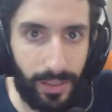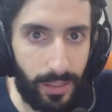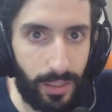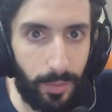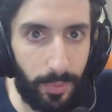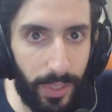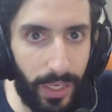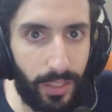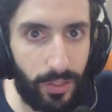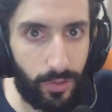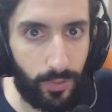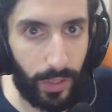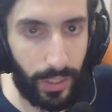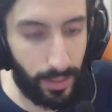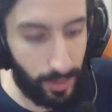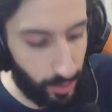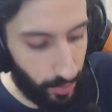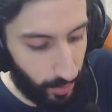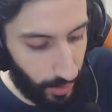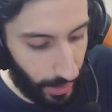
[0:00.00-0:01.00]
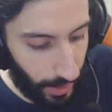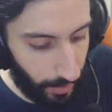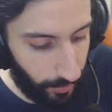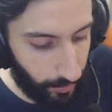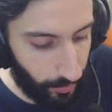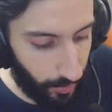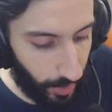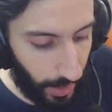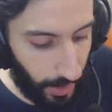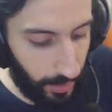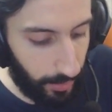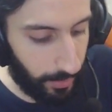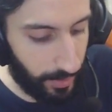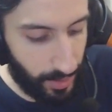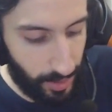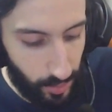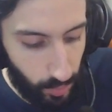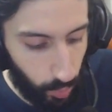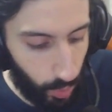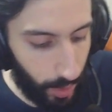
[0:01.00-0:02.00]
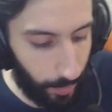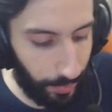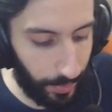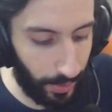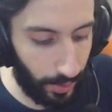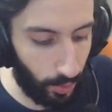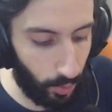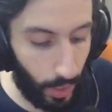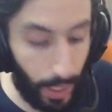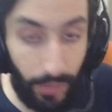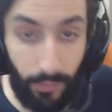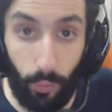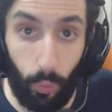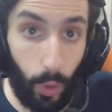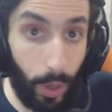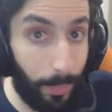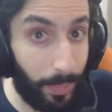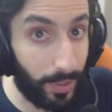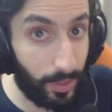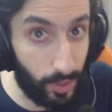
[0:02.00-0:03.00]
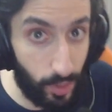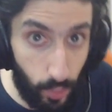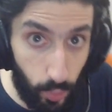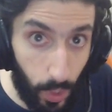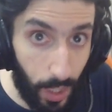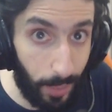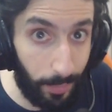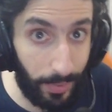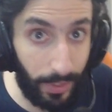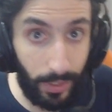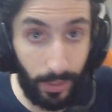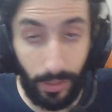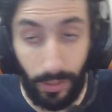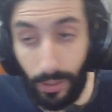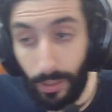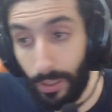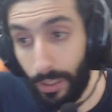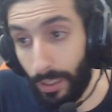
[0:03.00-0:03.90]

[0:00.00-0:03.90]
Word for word: DPS, right? So you have element swapping, you have weapon swapping.